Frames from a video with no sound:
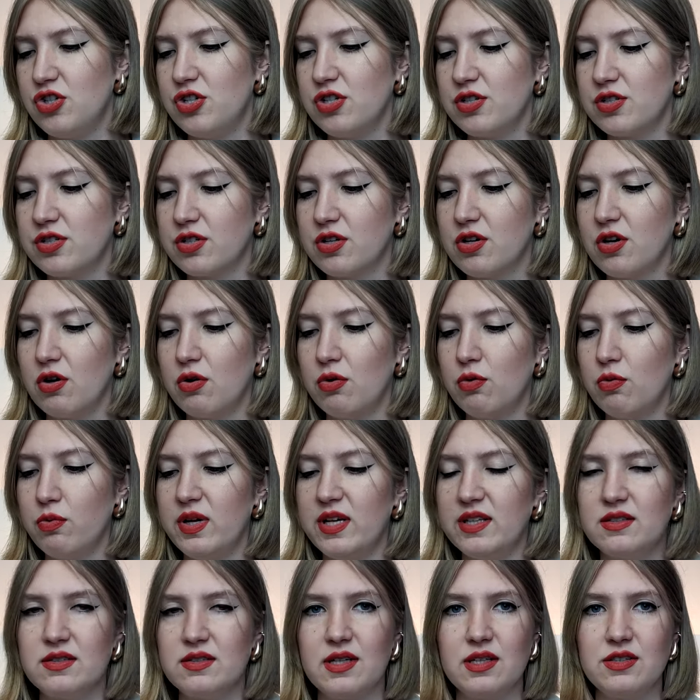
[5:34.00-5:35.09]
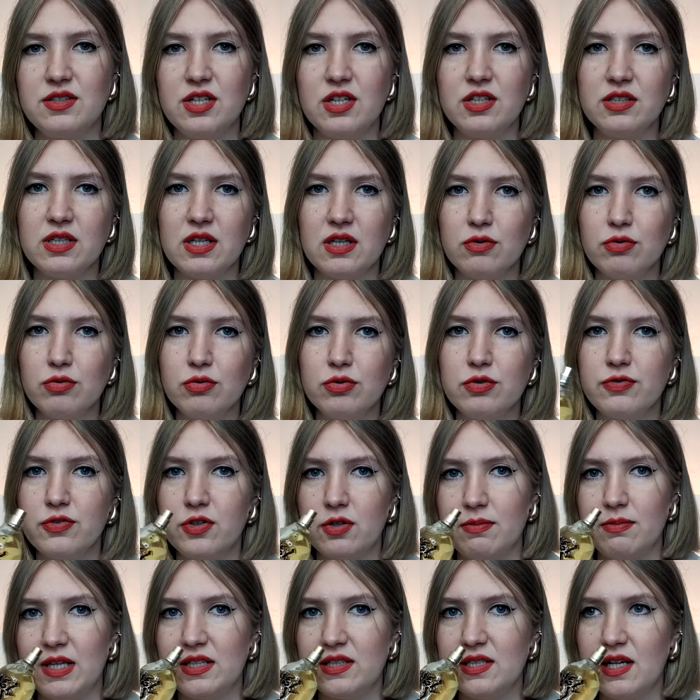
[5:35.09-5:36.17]
just go with Eternal Oud
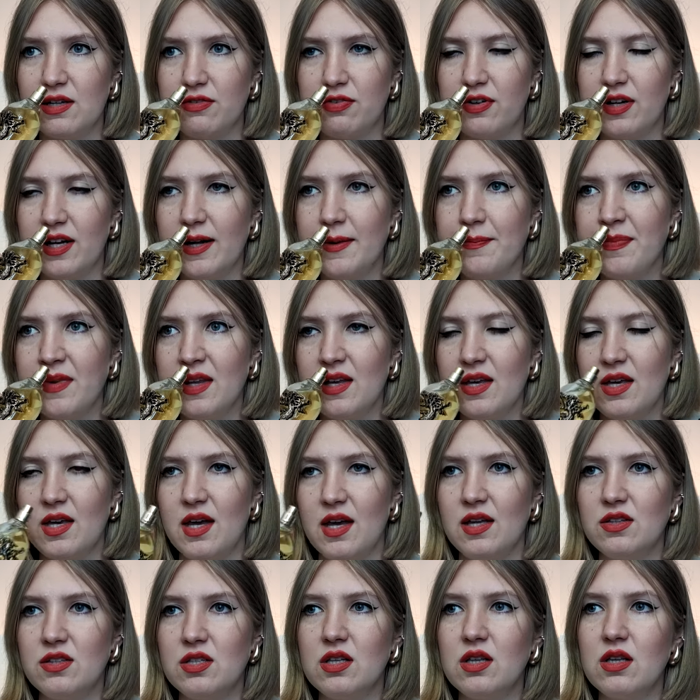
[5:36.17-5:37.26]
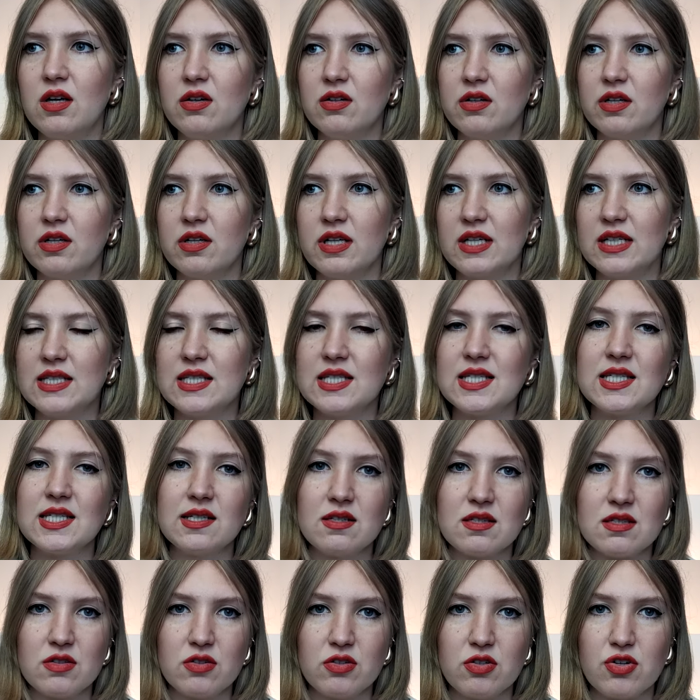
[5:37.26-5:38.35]
from Lattafa. And the longer it
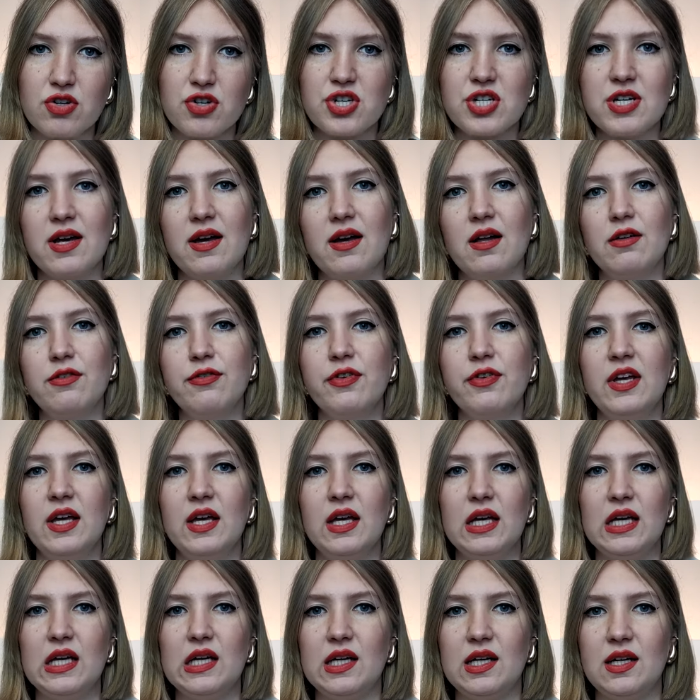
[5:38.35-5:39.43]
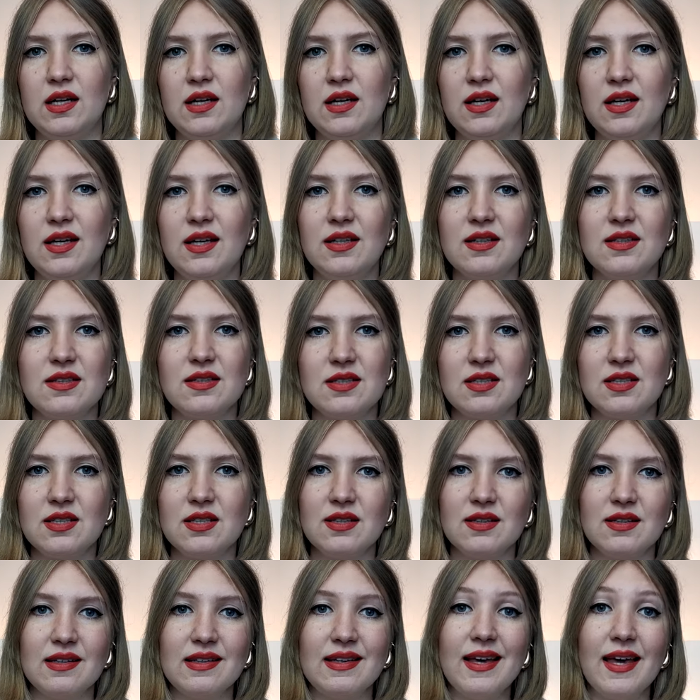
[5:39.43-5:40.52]
sits on your shelf,
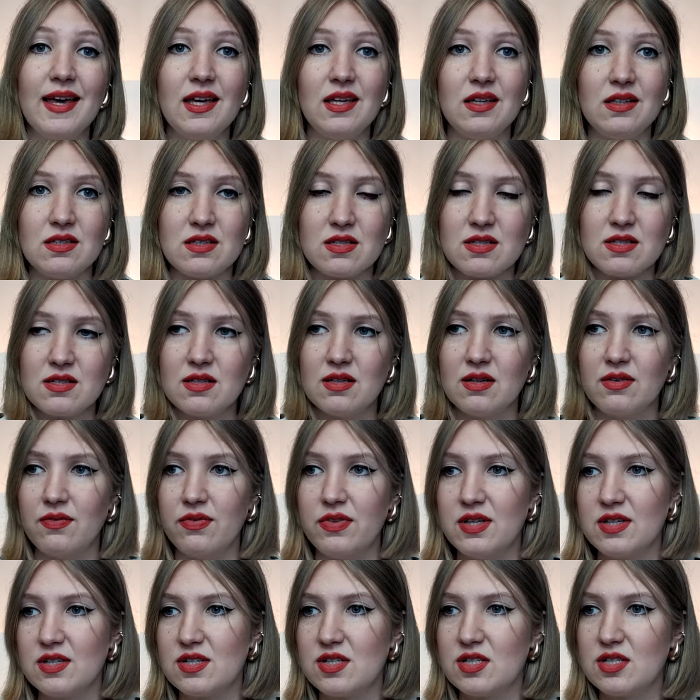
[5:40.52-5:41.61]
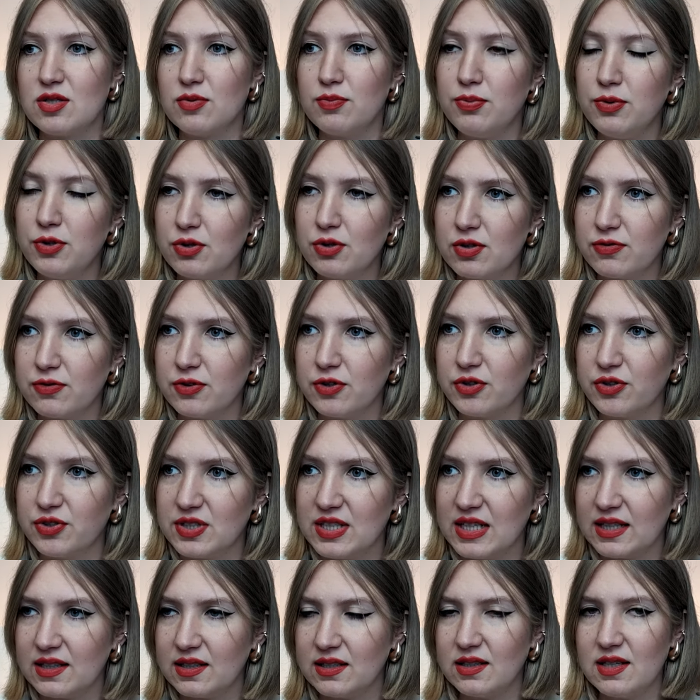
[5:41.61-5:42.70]
it gains this beautiful
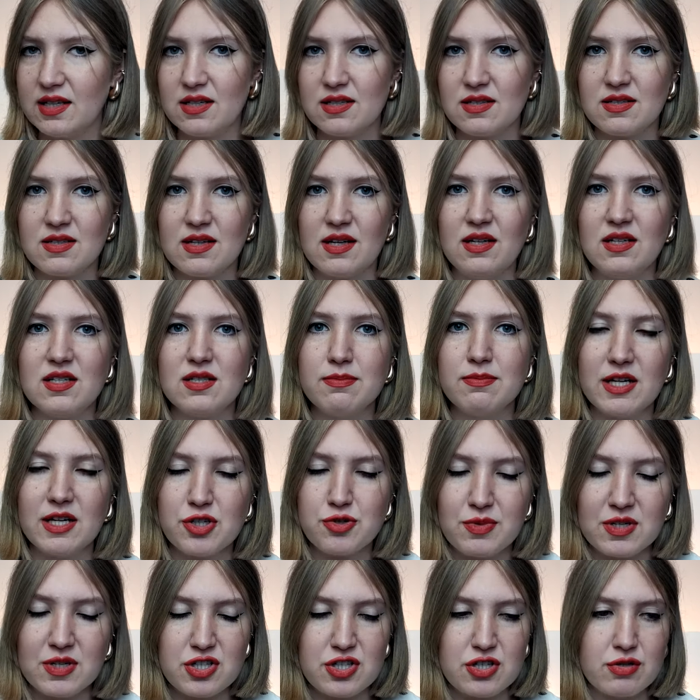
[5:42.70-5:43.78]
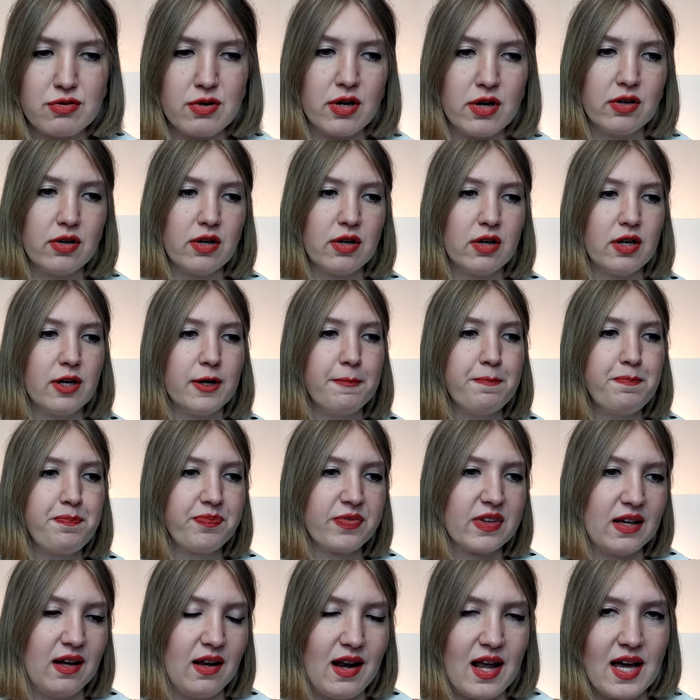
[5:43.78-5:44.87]
thickness and it's much, much stronger,
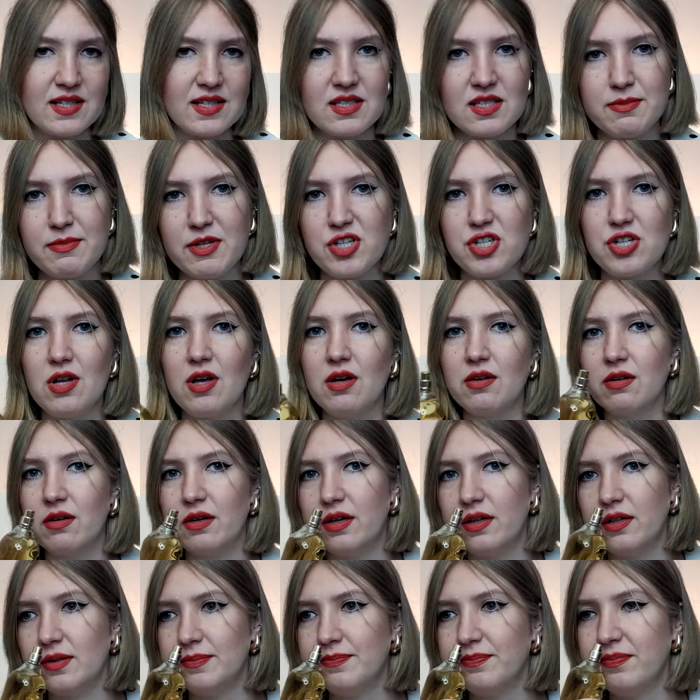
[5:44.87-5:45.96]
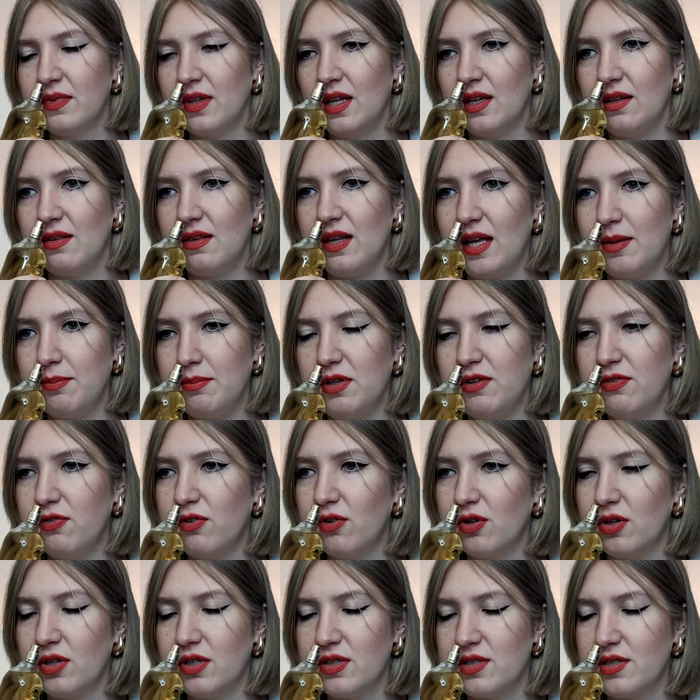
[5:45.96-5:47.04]
lasts much longer than
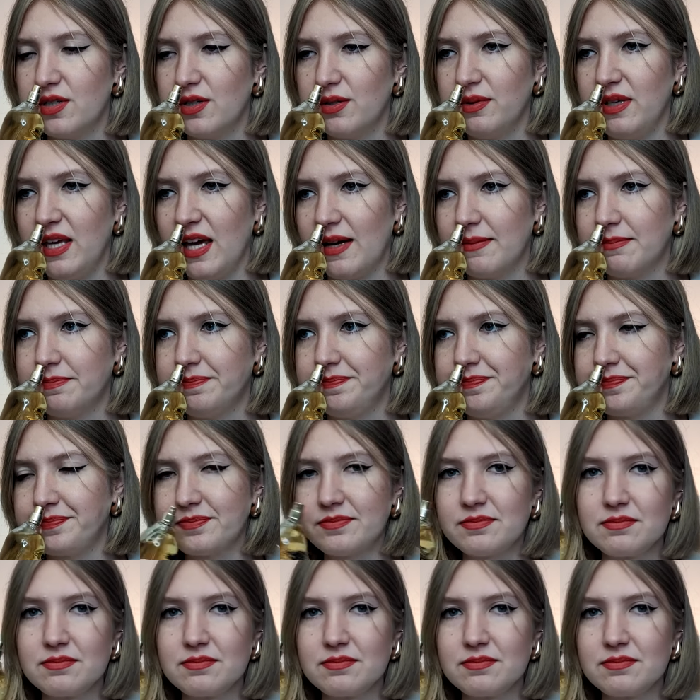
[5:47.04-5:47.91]
before. So yeah,